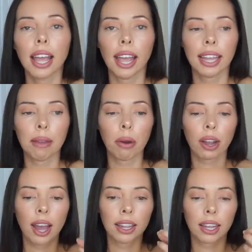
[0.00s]
it came out
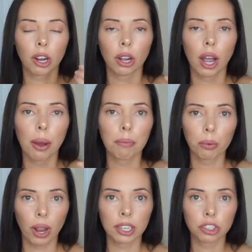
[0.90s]
kind of like a
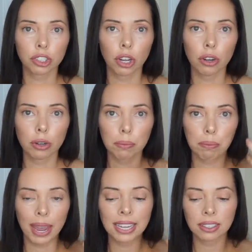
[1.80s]
reddish tone
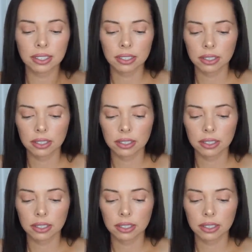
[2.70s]
base,